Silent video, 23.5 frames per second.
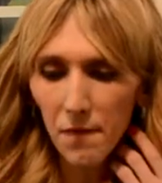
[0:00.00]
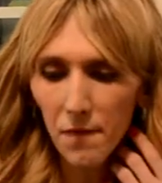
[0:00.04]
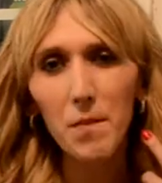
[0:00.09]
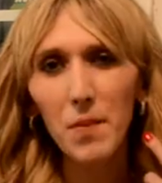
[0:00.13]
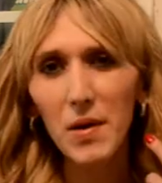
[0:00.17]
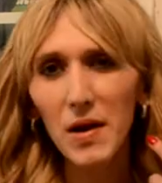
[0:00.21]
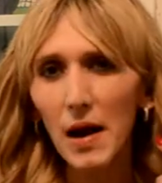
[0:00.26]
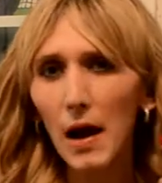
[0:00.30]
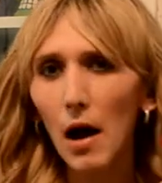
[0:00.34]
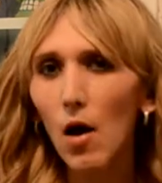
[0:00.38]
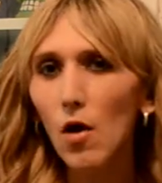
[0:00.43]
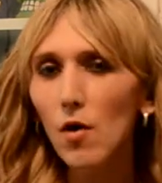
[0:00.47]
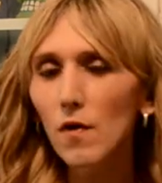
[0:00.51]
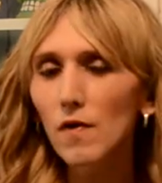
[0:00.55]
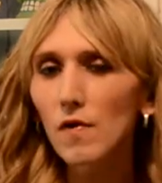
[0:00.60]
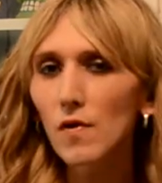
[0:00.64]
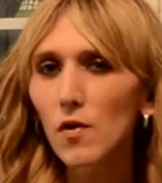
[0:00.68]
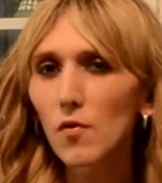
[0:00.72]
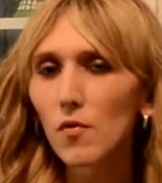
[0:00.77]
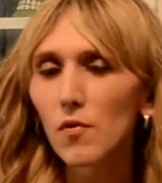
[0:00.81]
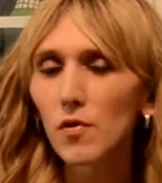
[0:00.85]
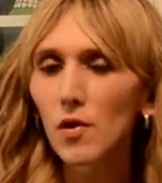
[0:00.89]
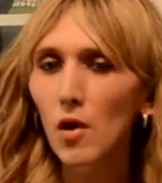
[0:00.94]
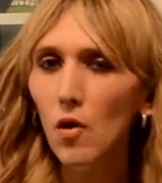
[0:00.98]
But I also
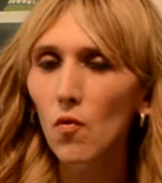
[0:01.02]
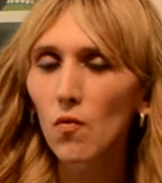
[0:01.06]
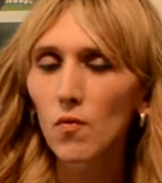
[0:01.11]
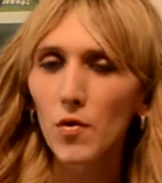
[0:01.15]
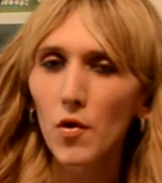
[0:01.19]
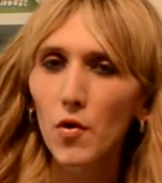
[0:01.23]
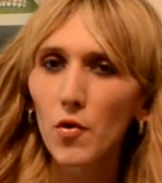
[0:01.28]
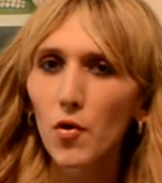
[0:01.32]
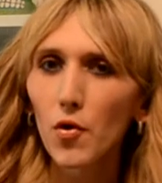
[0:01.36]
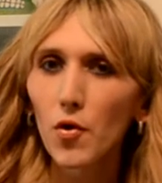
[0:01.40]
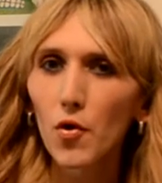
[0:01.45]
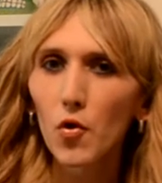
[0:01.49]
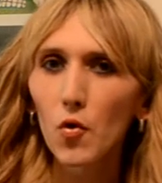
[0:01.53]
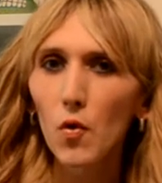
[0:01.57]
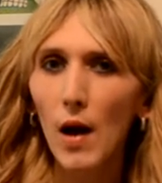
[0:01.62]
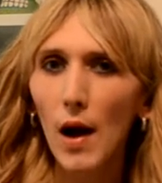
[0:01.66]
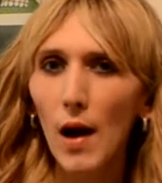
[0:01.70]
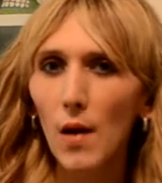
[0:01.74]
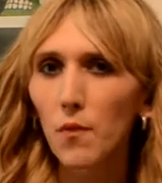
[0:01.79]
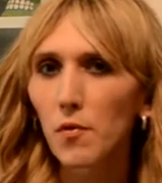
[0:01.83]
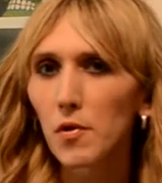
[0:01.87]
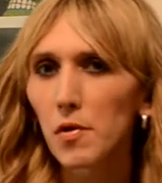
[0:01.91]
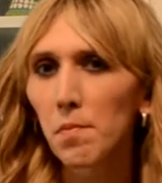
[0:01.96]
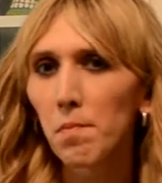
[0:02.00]
don't know who I
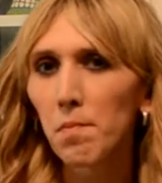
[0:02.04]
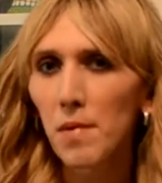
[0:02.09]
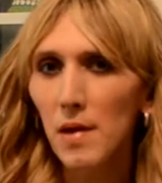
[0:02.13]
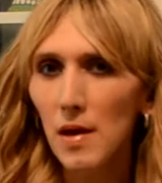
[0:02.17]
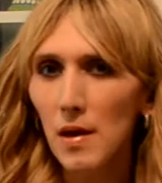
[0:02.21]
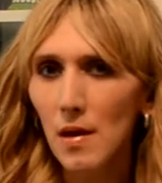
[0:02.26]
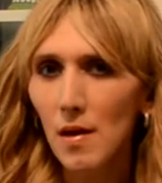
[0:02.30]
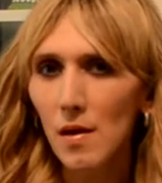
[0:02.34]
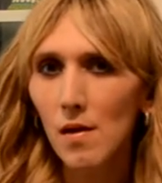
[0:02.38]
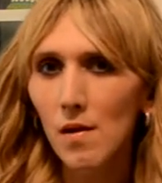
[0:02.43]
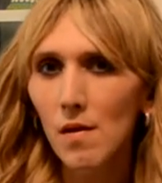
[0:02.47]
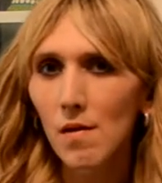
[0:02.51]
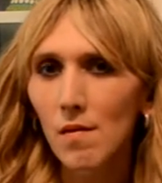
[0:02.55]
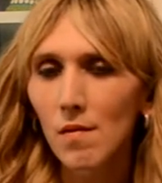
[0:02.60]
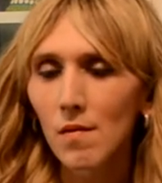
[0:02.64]
would be